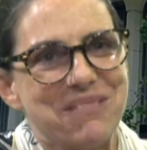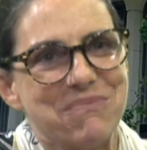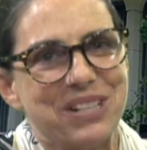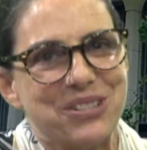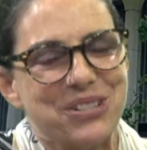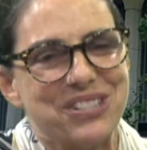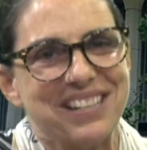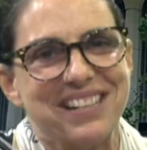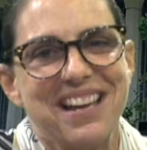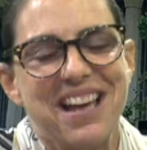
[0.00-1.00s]
pictures,
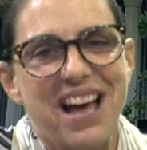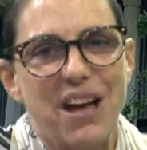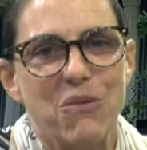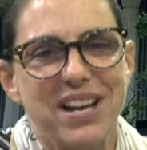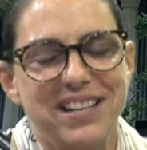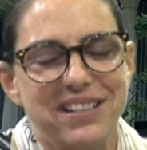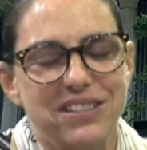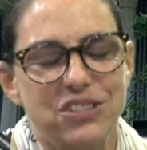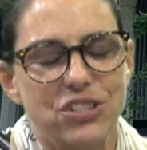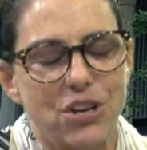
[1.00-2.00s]
and I want
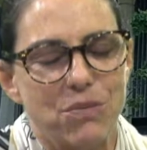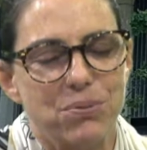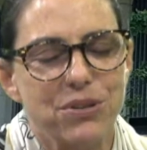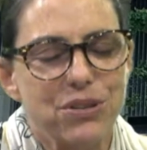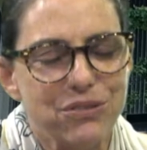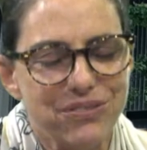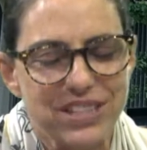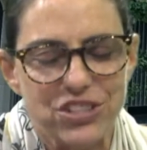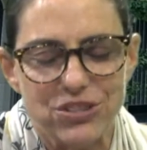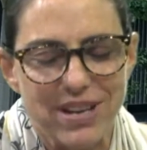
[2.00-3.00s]
to show proof
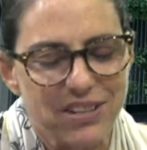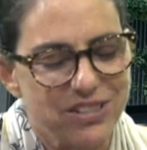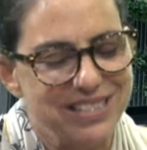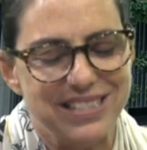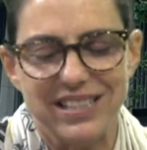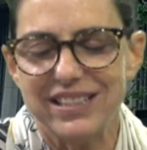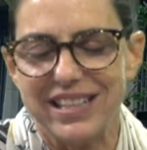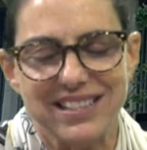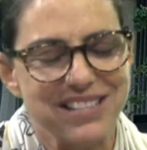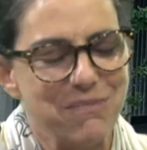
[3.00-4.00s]
that you actually did
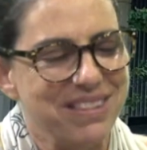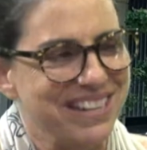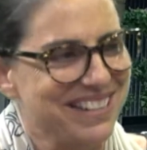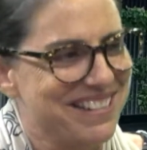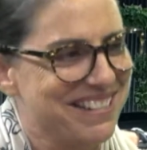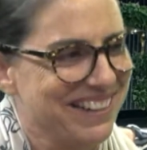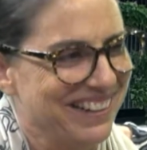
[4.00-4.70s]
get some things.